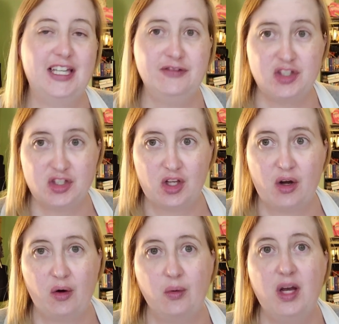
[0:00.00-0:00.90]
If
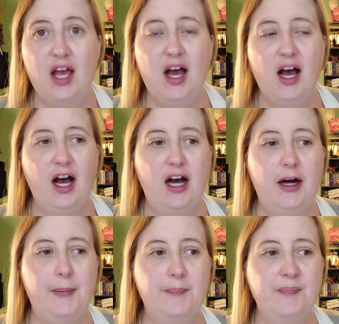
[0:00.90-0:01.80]
so,
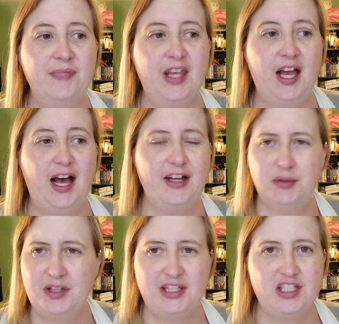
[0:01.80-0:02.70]
um, I
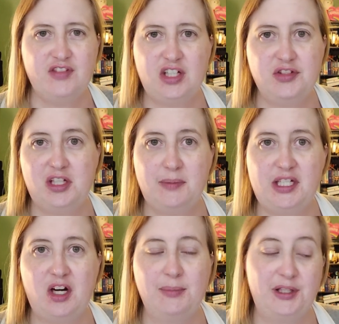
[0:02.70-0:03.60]
don't think this video is going to be
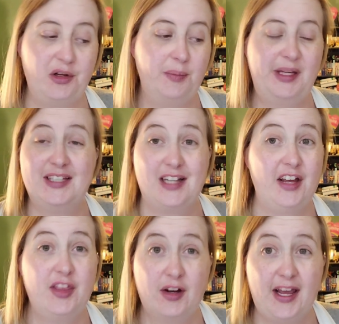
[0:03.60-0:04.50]
terribly long because
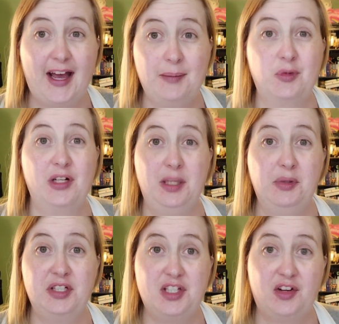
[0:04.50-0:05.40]
I thought I had more
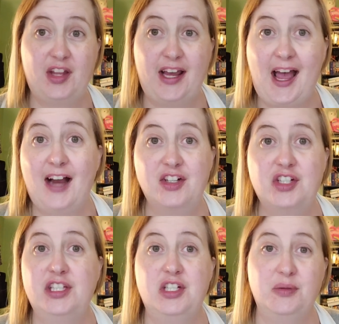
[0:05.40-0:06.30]
ebooks here than I
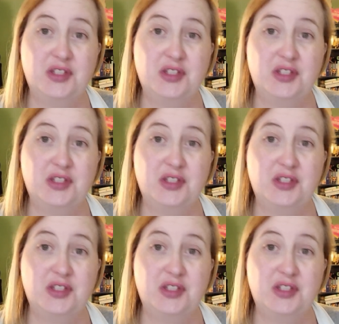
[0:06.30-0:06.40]
actually do.